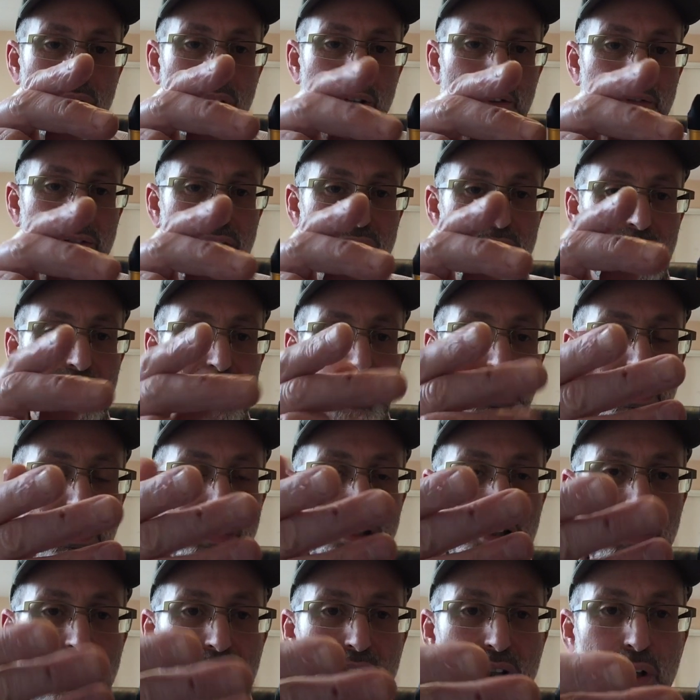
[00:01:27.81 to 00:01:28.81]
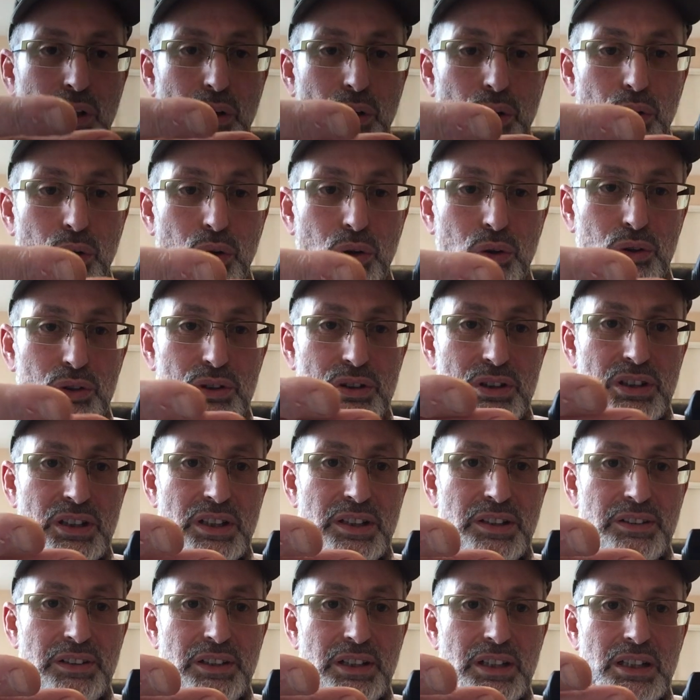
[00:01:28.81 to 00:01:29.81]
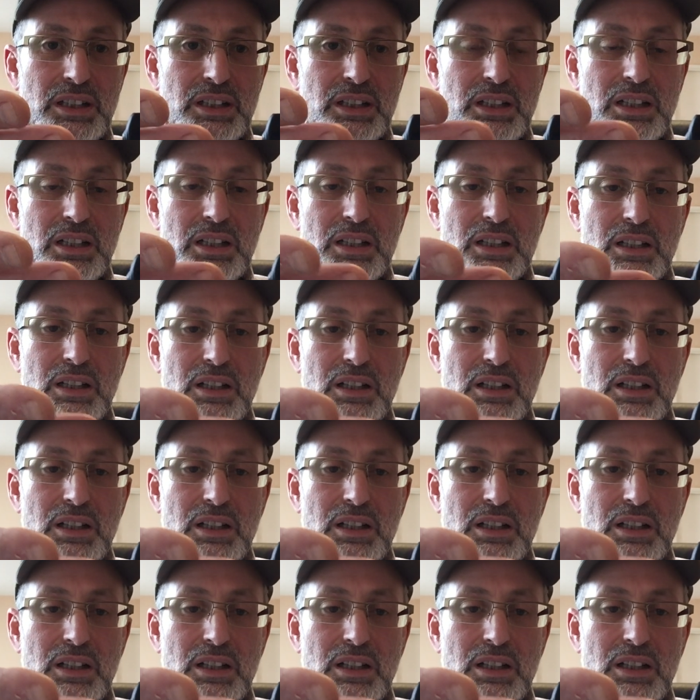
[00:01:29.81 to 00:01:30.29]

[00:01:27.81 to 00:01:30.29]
of a ordinary